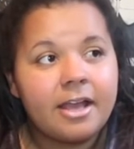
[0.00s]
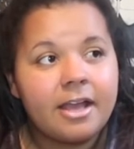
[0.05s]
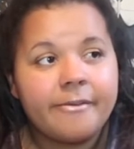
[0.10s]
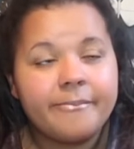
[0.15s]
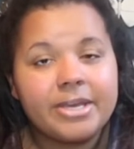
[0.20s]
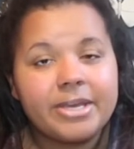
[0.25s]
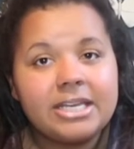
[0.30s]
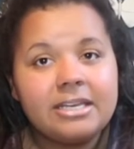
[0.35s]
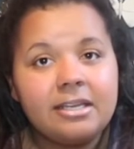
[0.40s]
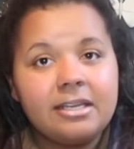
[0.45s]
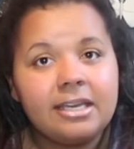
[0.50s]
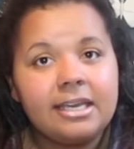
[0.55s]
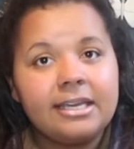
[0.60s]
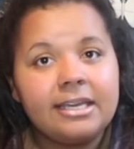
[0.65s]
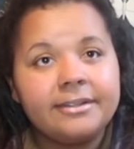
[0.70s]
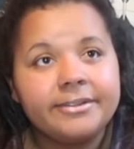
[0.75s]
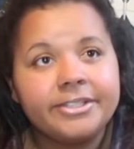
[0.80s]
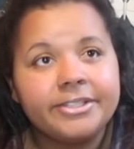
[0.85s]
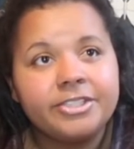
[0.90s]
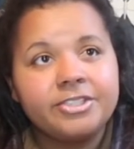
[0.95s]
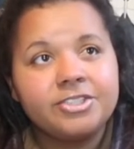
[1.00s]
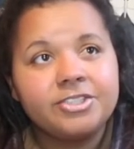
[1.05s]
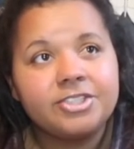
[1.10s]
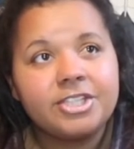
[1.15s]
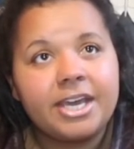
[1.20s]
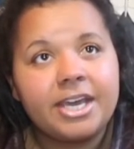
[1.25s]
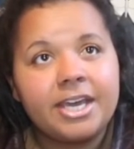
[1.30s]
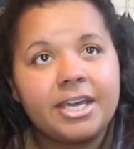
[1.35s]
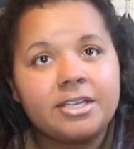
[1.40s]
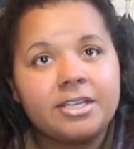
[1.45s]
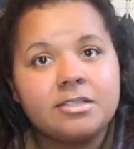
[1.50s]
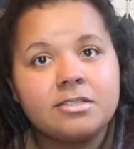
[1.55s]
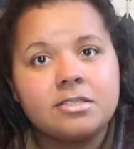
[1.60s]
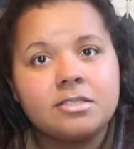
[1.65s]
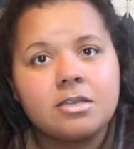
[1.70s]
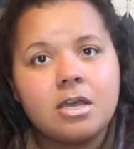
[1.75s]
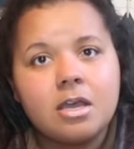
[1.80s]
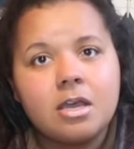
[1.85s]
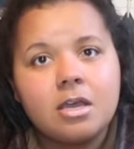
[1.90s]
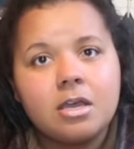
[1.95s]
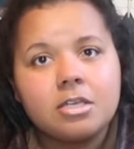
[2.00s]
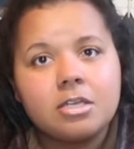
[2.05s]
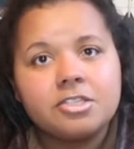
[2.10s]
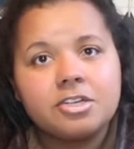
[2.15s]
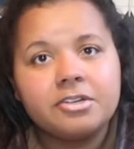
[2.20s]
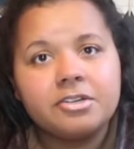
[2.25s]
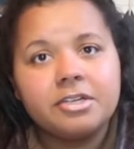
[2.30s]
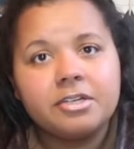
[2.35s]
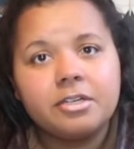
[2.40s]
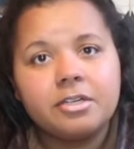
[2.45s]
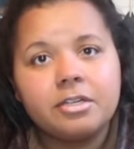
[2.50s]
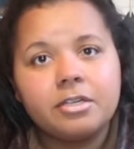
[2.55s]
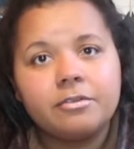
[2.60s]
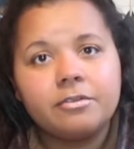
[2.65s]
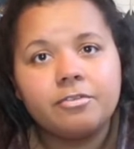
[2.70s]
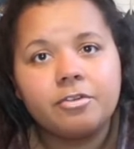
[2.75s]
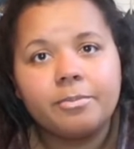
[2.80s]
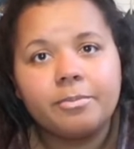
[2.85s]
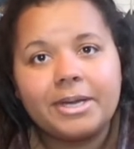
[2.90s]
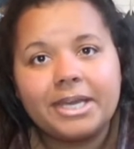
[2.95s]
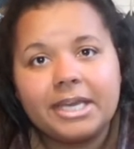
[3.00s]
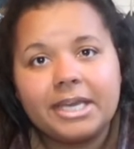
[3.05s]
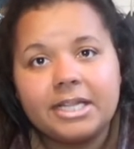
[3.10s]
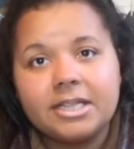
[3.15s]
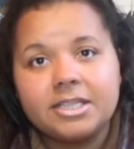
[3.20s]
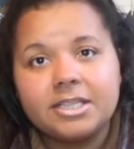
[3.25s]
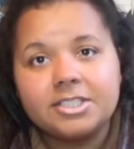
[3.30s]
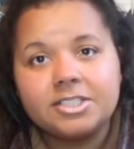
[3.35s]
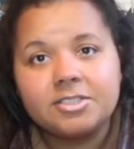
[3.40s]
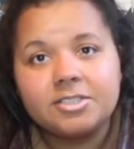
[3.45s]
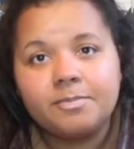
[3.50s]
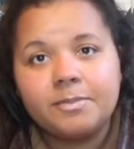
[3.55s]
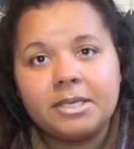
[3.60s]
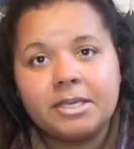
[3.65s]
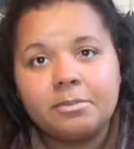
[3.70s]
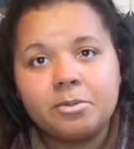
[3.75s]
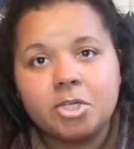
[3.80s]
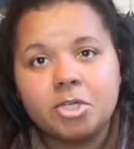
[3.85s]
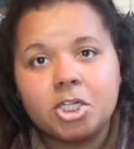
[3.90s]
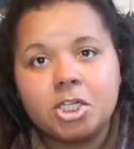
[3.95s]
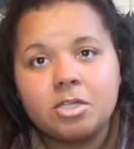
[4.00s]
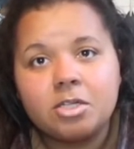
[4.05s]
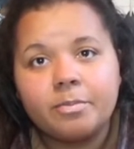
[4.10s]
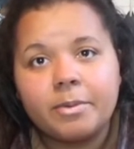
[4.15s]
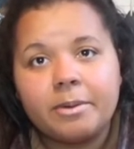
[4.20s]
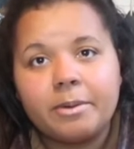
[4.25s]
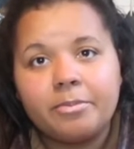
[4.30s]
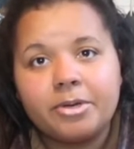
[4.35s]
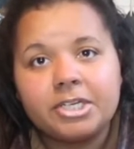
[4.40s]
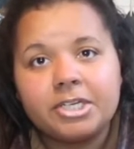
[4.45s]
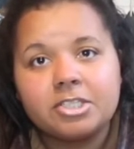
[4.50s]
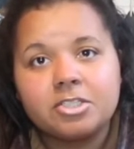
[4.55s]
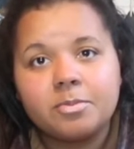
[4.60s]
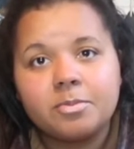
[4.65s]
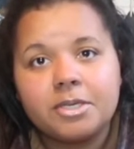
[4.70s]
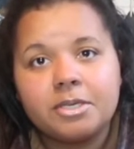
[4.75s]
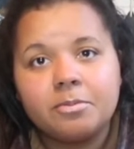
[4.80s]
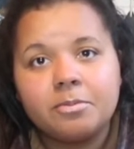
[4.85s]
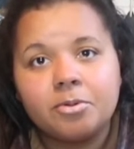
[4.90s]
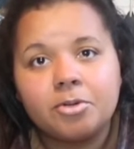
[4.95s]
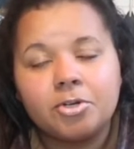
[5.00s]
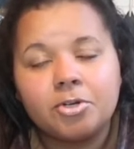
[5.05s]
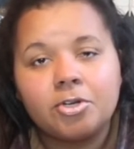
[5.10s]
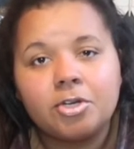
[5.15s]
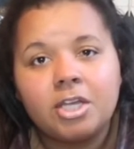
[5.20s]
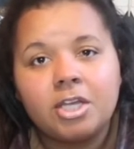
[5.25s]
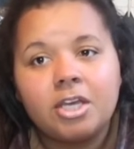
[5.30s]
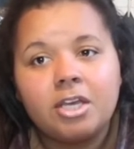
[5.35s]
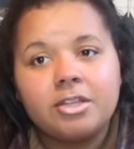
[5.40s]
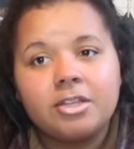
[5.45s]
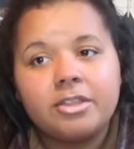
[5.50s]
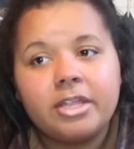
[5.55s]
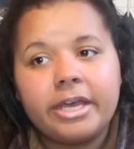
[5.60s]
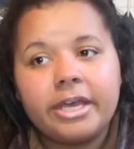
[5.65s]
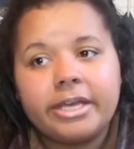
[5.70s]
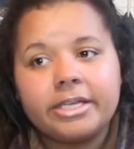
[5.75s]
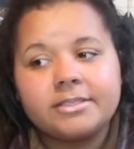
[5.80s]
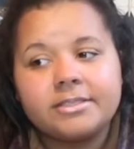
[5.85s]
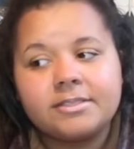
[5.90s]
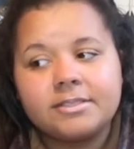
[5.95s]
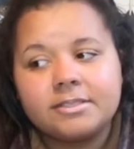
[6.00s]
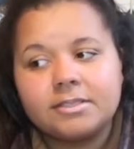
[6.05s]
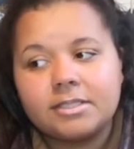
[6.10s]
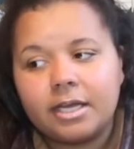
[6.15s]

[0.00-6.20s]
In England there's, so for my English people or my British people, there's